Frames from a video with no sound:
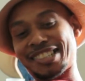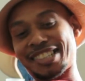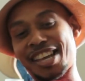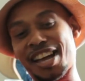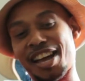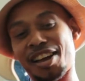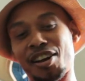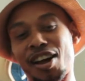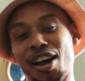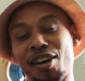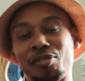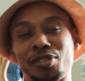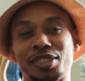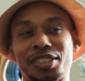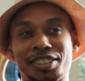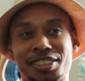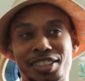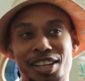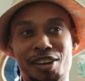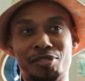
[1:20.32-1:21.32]
I
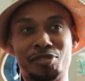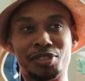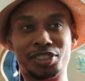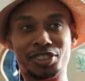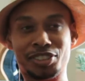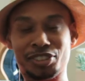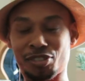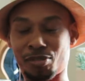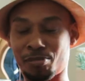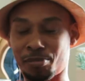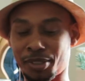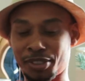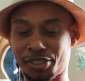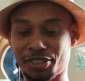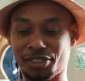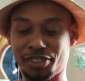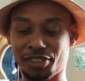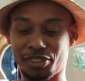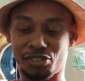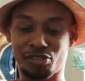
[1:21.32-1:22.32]
wasn't so much
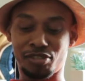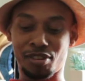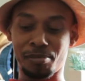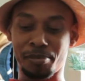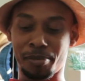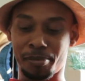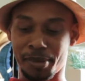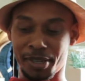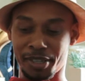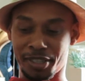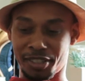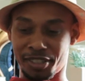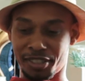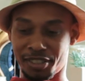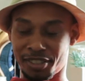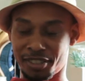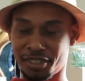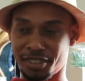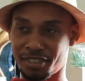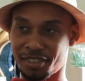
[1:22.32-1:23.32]
the troublemaker.
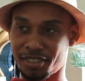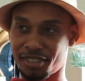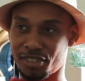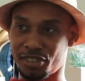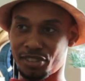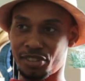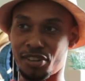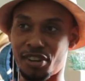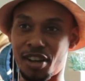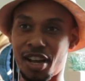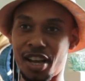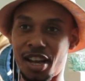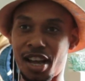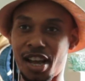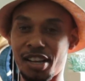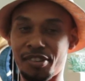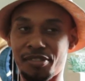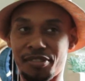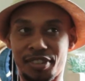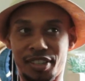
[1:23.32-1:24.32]
You know, I
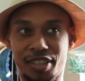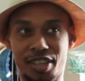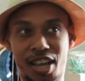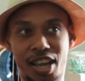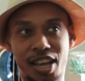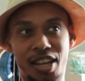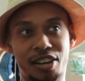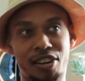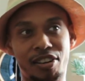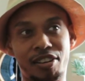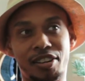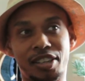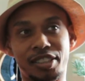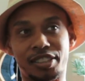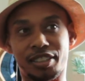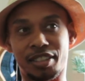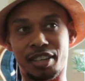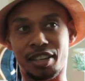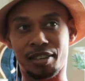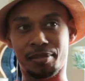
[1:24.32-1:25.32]
had a hard
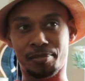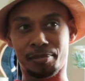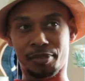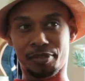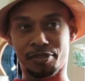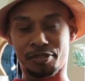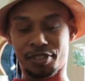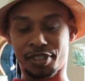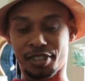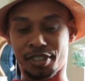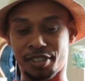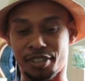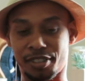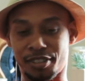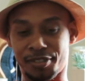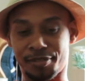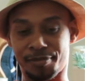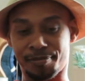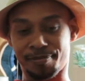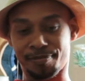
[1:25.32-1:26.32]
time
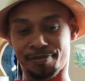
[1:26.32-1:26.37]
of